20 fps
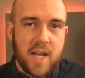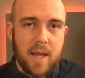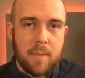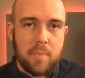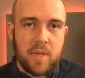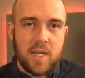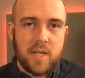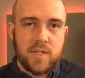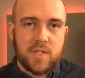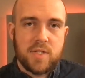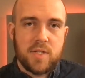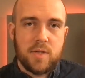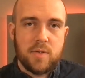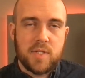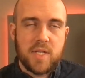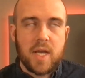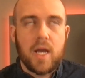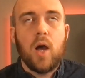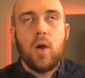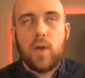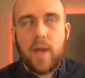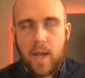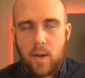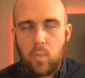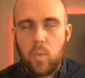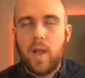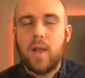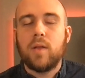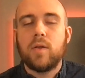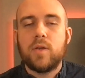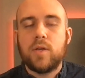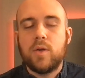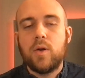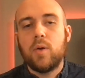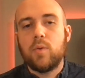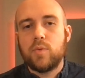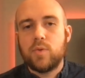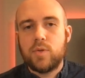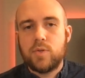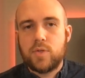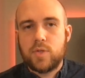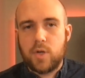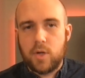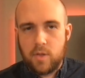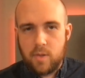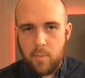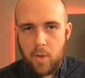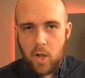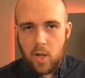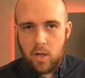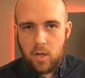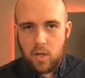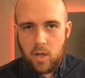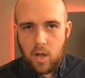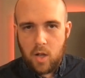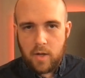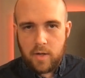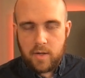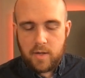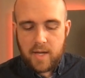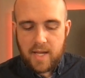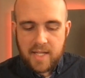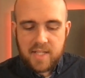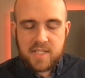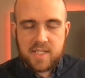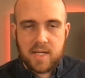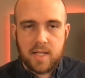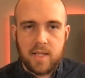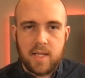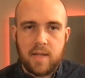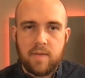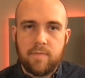is you say, okay, well, you don't turn them all on instantly.